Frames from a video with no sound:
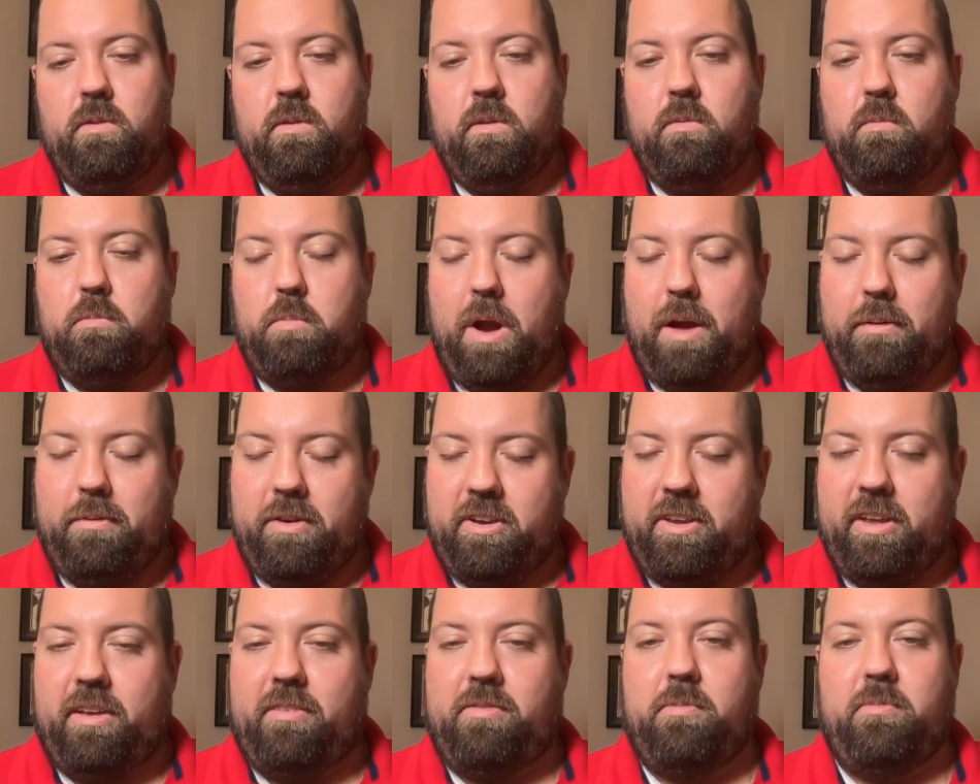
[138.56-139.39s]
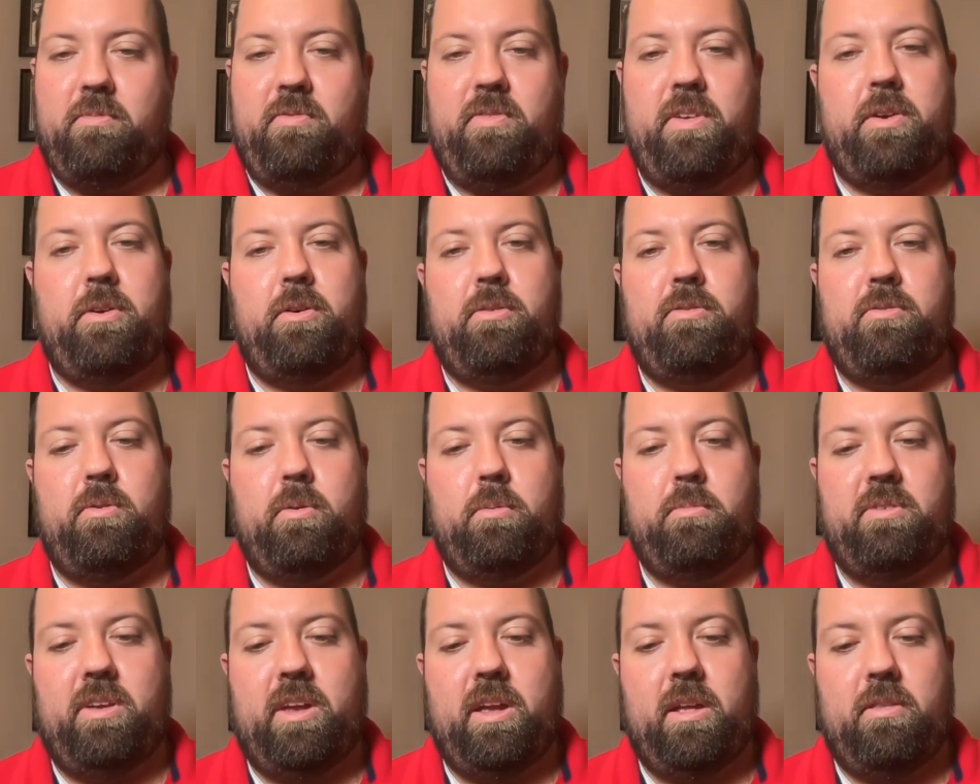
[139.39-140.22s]
Probably take some
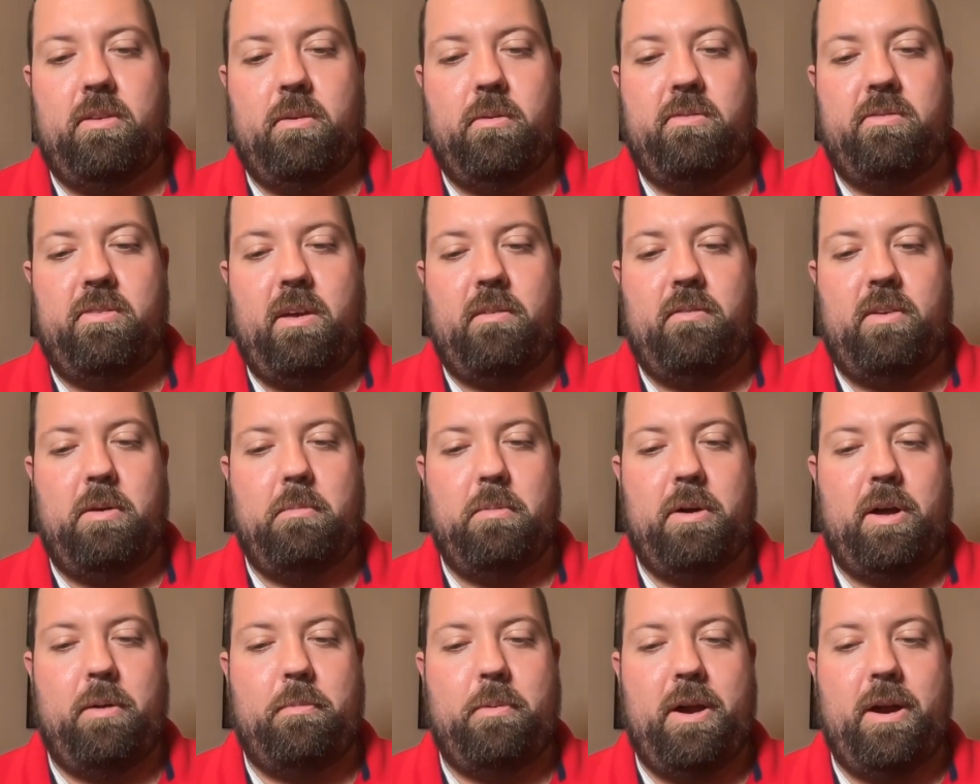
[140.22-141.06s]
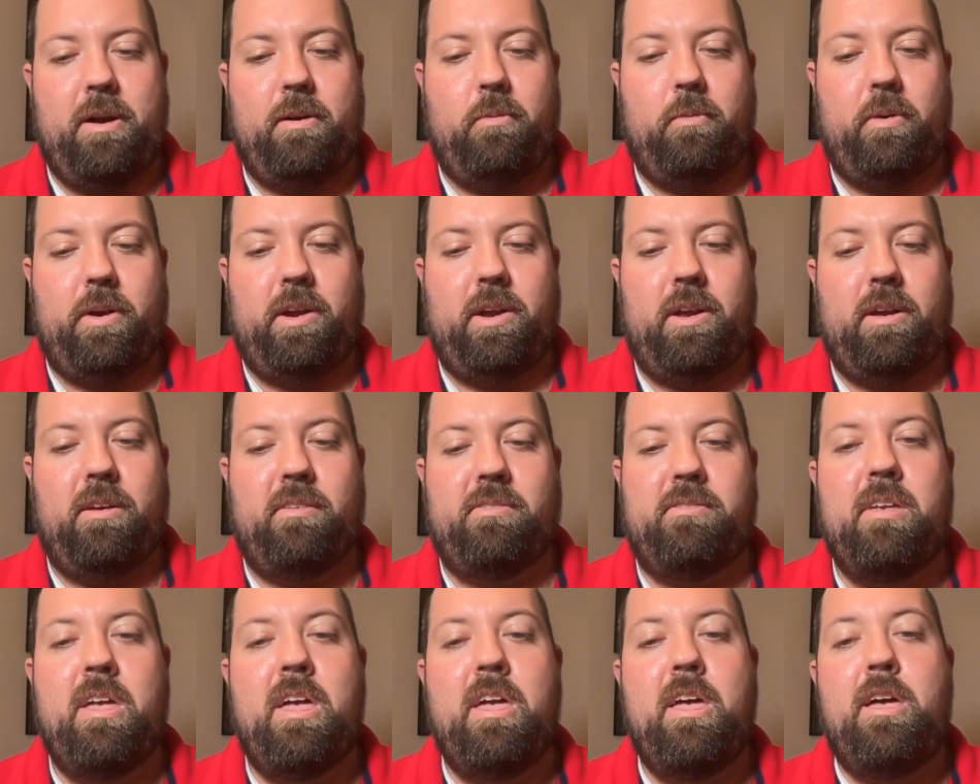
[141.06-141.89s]
thunderstorms to get those 70 mile per hour wind gusts,
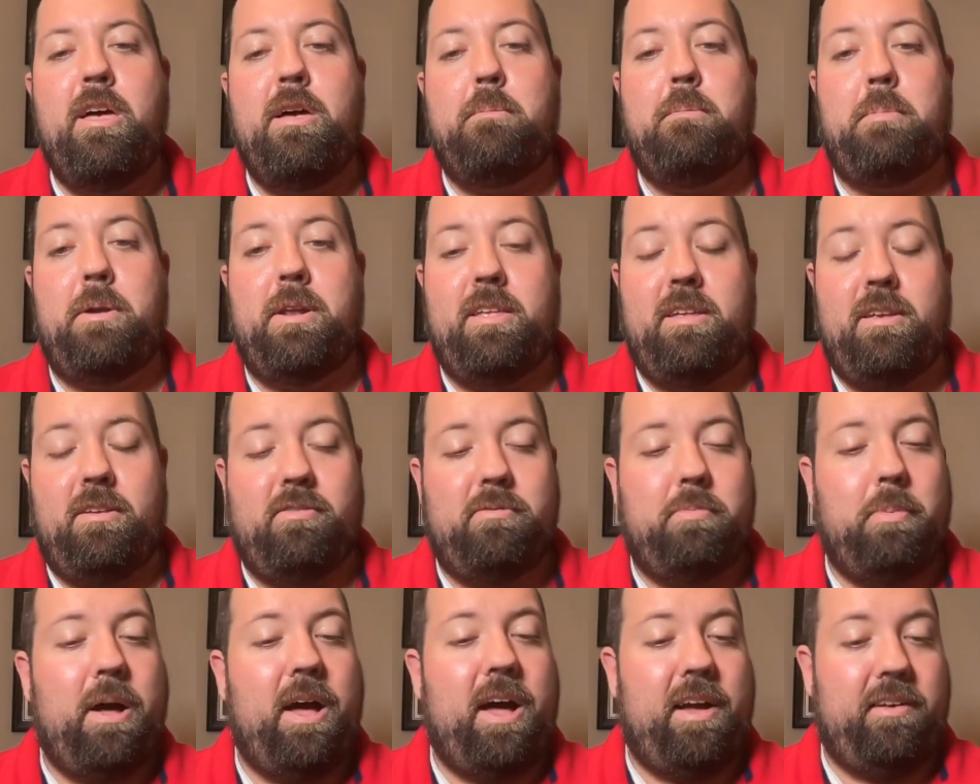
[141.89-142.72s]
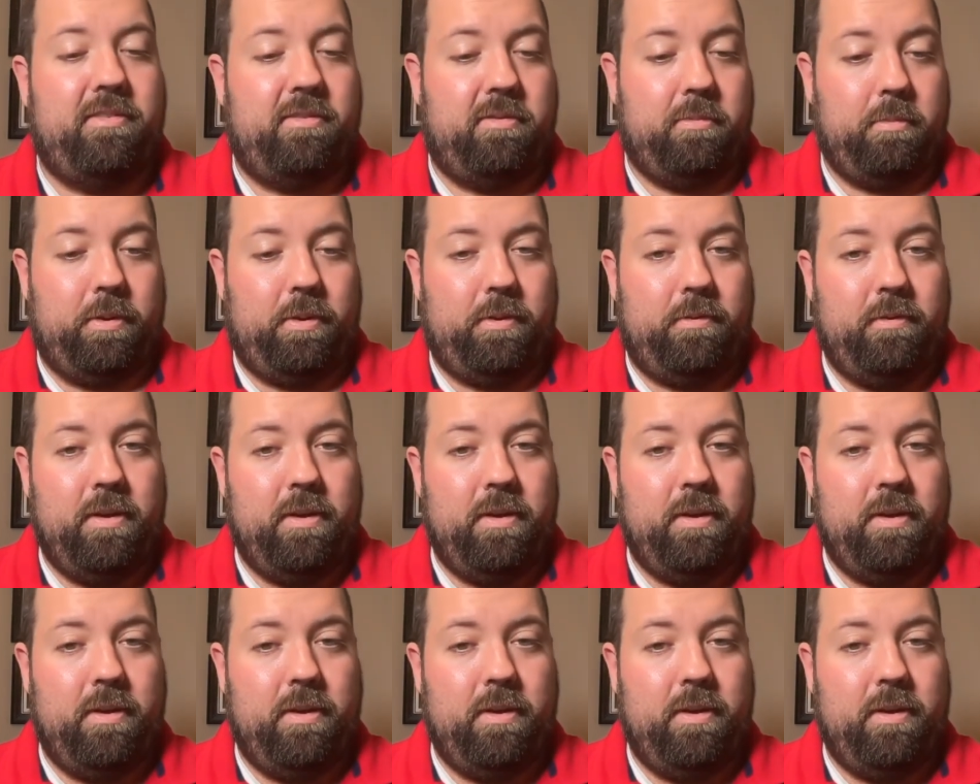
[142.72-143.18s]
but it is possible.